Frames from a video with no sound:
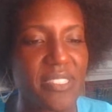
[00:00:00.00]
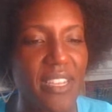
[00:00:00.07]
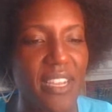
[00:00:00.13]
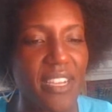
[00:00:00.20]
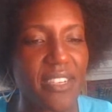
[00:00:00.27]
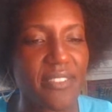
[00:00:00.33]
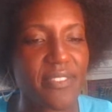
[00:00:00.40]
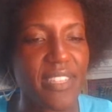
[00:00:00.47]
is
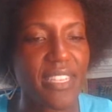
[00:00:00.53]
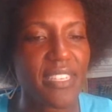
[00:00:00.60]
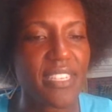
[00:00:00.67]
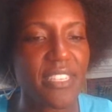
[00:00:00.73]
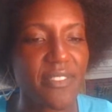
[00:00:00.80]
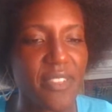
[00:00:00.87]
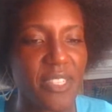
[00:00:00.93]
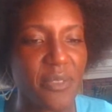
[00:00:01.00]
off, not
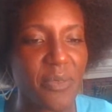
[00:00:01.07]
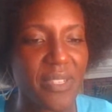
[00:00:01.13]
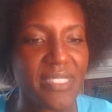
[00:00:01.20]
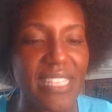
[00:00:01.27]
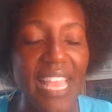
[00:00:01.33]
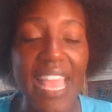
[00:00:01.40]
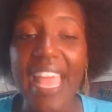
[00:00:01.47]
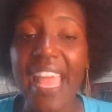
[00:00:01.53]
enough good
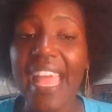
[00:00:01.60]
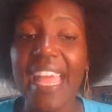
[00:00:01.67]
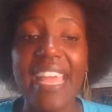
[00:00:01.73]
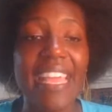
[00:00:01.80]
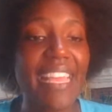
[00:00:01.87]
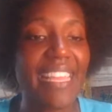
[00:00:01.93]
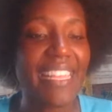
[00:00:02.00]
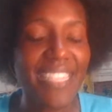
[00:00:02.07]
ones.
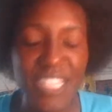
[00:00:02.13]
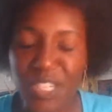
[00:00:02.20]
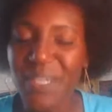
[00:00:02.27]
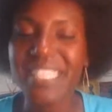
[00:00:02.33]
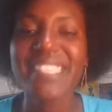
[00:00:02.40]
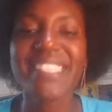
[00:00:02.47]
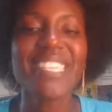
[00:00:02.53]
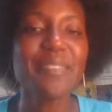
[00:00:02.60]
To
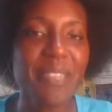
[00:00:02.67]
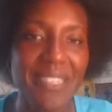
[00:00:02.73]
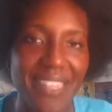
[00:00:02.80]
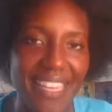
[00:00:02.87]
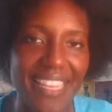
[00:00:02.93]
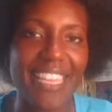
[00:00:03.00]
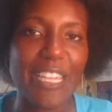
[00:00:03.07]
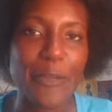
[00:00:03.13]

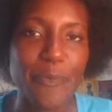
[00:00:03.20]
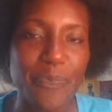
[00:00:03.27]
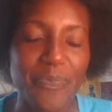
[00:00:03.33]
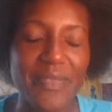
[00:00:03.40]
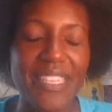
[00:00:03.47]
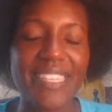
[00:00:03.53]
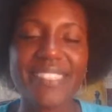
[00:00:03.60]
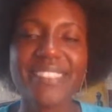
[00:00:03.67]
assimilate.
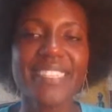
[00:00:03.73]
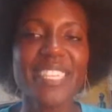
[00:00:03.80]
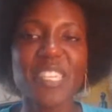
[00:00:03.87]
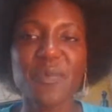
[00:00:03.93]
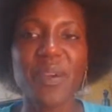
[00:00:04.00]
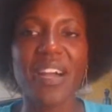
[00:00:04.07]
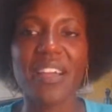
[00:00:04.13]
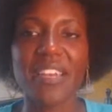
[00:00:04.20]
Because
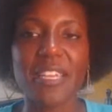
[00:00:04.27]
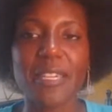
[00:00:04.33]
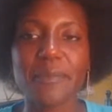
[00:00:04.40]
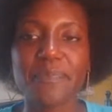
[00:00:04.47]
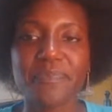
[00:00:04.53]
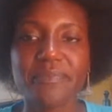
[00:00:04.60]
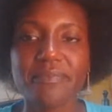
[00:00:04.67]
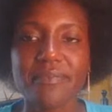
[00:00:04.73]
think about
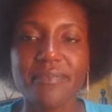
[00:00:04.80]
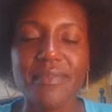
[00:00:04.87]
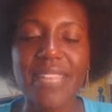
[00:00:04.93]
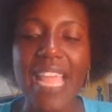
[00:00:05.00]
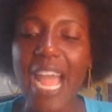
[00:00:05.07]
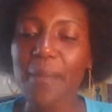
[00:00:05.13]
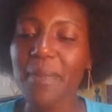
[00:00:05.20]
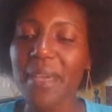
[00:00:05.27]
it.
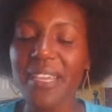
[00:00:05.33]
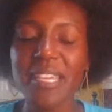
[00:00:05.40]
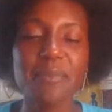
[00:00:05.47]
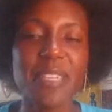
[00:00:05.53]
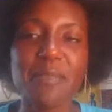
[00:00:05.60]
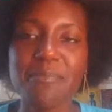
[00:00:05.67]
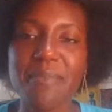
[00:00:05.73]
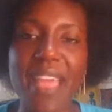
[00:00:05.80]
I'm not going
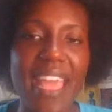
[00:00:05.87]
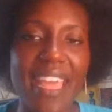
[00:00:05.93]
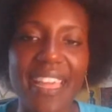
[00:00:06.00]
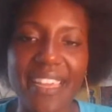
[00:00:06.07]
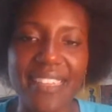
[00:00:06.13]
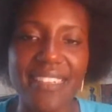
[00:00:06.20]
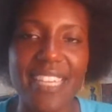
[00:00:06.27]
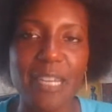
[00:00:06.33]
to be
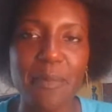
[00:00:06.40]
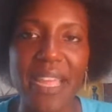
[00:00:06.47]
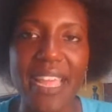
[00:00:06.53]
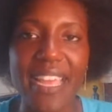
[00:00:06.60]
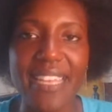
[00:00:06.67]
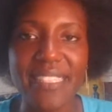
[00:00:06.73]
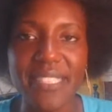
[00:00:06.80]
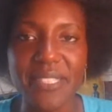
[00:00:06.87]
mad at my
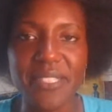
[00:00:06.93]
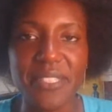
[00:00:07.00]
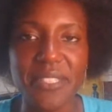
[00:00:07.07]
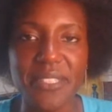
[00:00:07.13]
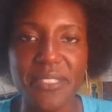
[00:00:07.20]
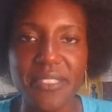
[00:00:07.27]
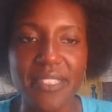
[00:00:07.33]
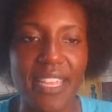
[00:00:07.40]

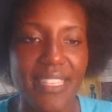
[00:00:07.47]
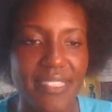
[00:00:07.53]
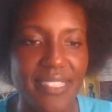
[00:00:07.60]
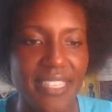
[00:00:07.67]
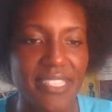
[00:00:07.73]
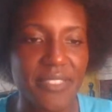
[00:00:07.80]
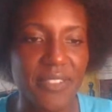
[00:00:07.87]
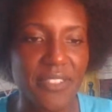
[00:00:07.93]

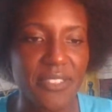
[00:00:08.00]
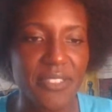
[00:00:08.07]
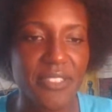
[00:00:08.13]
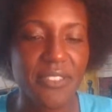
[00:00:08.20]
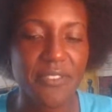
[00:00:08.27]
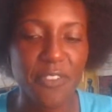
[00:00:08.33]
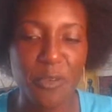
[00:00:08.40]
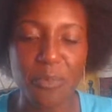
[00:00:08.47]

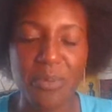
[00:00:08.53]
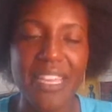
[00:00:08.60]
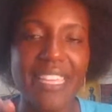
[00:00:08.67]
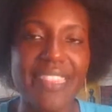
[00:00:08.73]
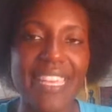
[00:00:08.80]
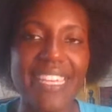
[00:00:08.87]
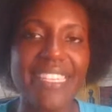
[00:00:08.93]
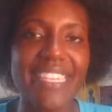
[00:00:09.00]
ancestors for
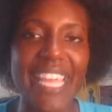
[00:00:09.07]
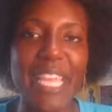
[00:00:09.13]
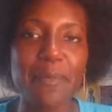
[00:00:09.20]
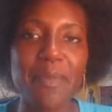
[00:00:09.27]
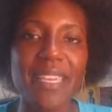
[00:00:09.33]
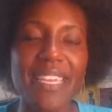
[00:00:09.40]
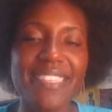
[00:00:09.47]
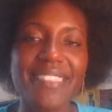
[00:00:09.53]
playing that
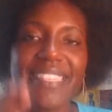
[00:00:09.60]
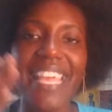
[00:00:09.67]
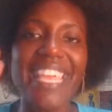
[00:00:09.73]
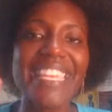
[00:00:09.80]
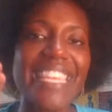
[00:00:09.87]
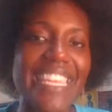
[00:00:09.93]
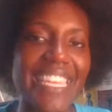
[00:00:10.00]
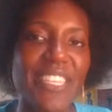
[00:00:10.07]
game because
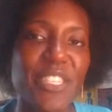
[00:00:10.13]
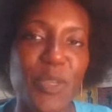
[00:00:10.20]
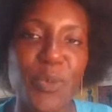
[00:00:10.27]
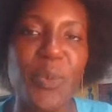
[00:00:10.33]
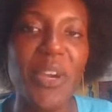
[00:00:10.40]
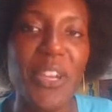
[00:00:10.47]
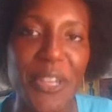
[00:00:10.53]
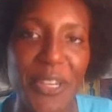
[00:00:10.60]
they needed to
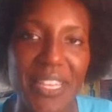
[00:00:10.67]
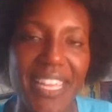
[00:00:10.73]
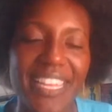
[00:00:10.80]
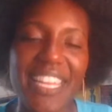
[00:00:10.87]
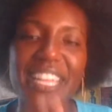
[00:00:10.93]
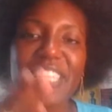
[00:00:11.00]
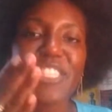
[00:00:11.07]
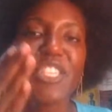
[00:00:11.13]
work,
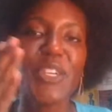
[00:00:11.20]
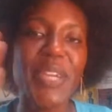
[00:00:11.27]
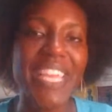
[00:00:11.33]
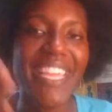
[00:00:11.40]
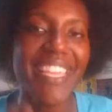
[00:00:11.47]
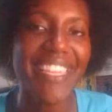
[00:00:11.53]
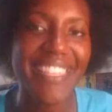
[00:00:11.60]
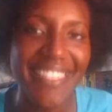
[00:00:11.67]
to
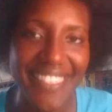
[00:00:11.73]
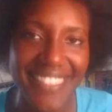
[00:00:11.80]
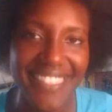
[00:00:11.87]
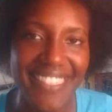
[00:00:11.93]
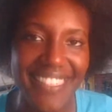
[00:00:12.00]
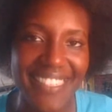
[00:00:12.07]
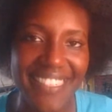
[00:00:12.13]
eat.